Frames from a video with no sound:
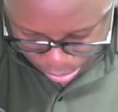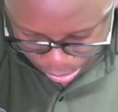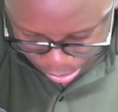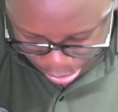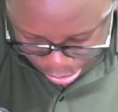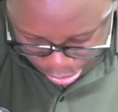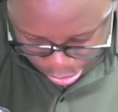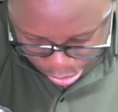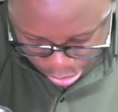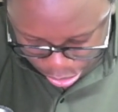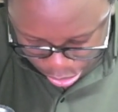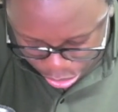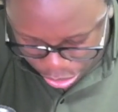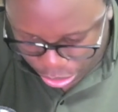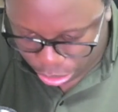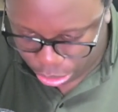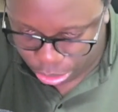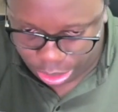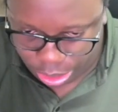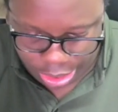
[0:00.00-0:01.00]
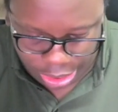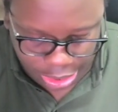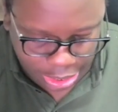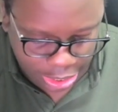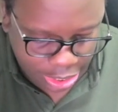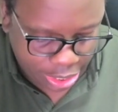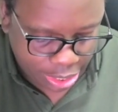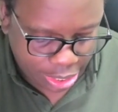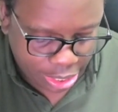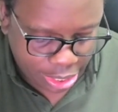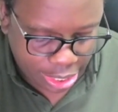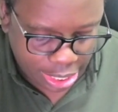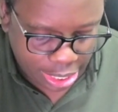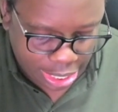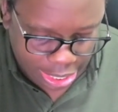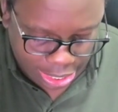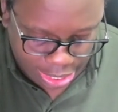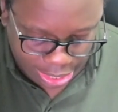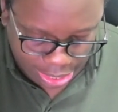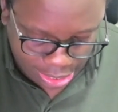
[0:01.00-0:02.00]
screw it in,
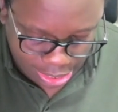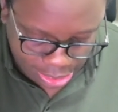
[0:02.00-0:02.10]
and